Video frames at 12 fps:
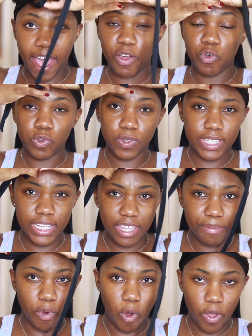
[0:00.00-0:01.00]
I go to
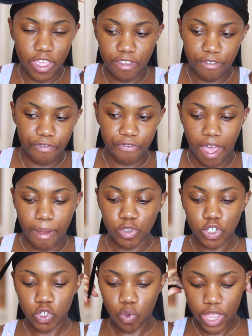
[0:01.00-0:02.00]
sleep, or if I'm
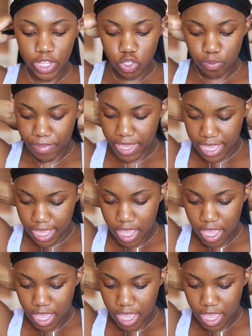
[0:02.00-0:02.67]
just going to be